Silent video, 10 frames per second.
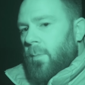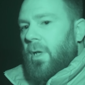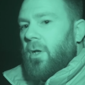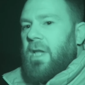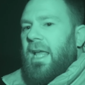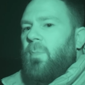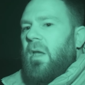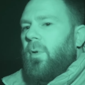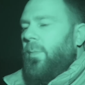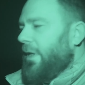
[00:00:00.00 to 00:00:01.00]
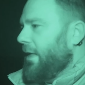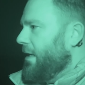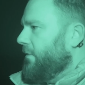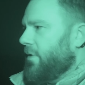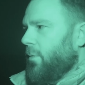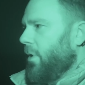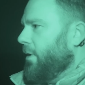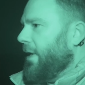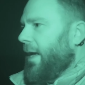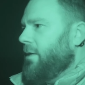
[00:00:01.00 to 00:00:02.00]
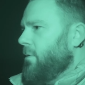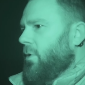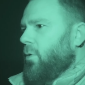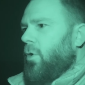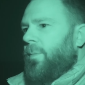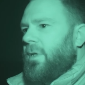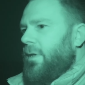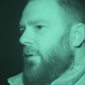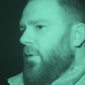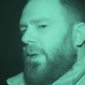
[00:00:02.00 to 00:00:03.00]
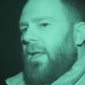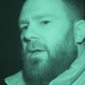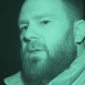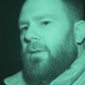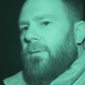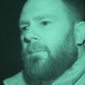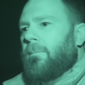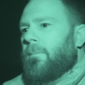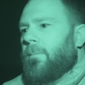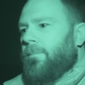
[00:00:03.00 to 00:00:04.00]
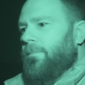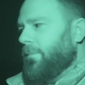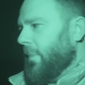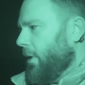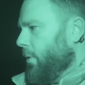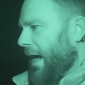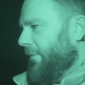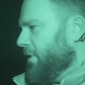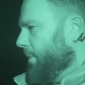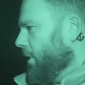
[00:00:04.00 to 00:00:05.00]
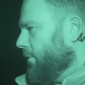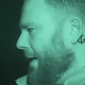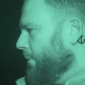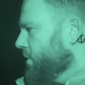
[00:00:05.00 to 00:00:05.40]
Because like people believe, they weren't letting you go up to the other place. You have to be around